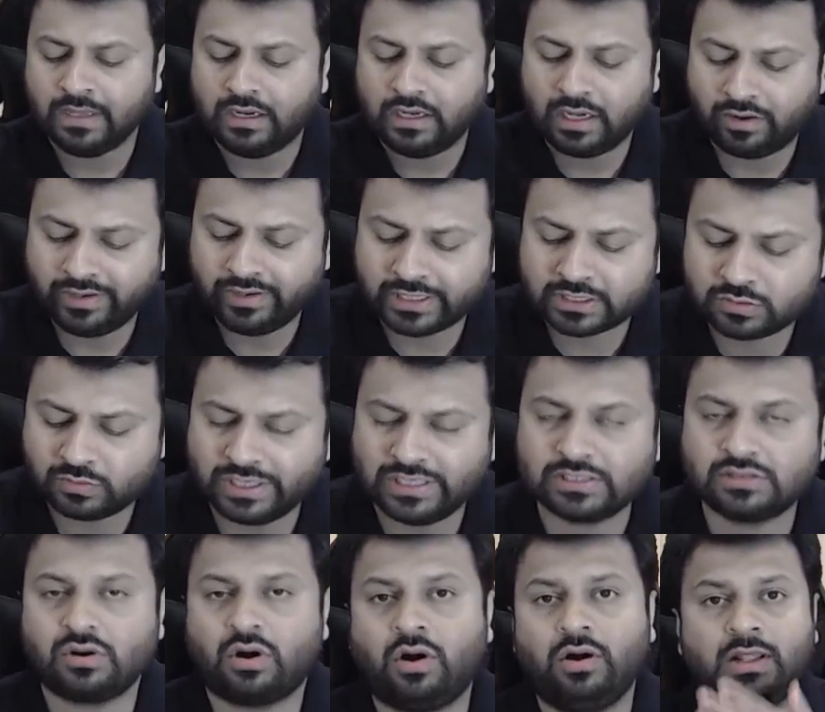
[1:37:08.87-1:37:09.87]
Now next one
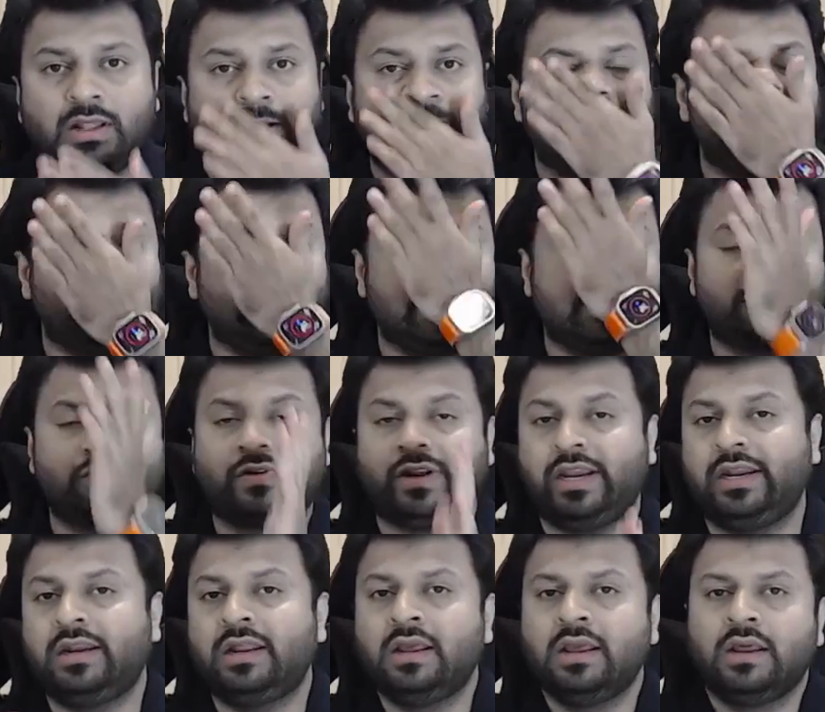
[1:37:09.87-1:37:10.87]
is order of
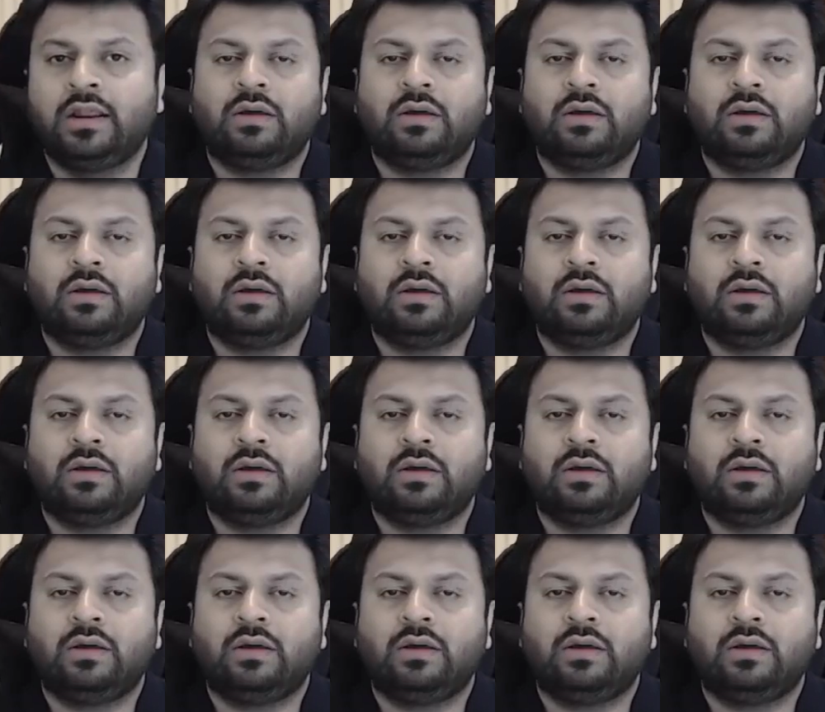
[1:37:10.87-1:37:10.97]
restraint.